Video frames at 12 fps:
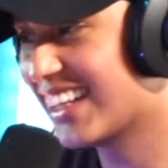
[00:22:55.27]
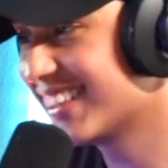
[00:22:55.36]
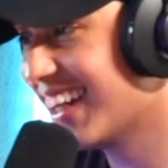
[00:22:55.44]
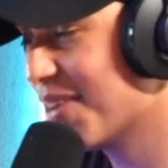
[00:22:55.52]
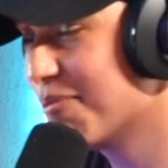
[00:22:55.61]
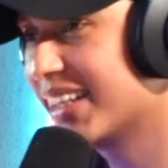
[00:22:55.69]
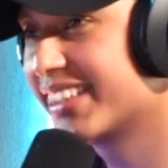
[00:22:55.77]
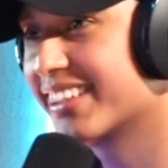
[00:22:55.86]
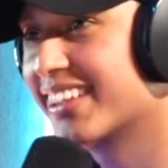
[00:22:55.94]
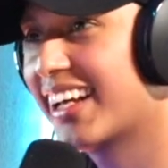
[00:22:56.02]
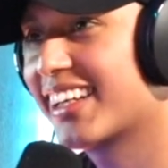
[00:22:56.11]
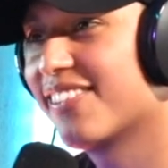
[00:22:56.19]
I, I
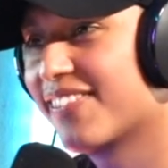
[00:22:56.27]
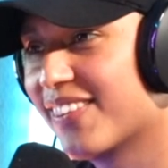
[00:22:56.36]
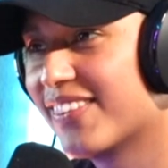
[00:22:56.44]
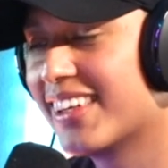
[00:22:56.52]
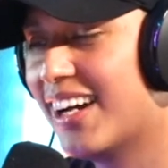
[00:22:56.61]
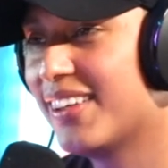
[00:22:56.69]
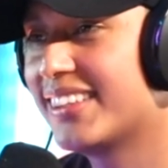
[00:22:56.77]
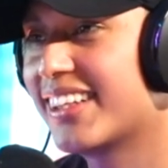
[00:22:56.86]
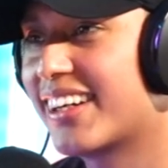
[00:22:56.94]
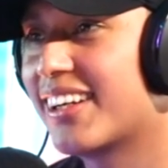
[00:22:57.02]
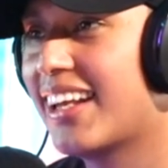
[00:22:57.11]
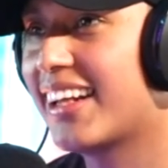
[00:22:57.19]
mentioned like if it was I
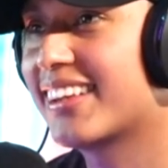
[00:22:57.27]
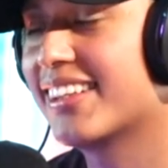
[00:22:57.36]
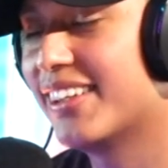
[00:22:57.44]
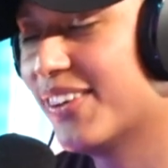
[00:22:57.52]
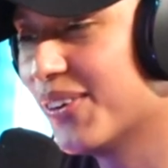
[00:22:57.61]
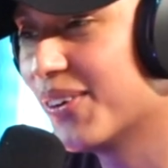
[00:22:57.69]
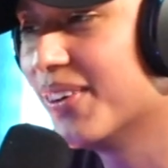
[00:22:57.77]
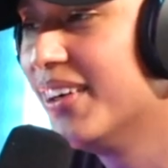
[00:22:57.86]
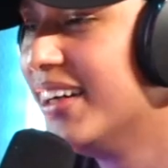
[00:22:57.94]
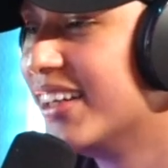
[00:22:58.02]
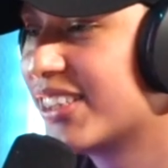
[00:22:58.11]
started like the whole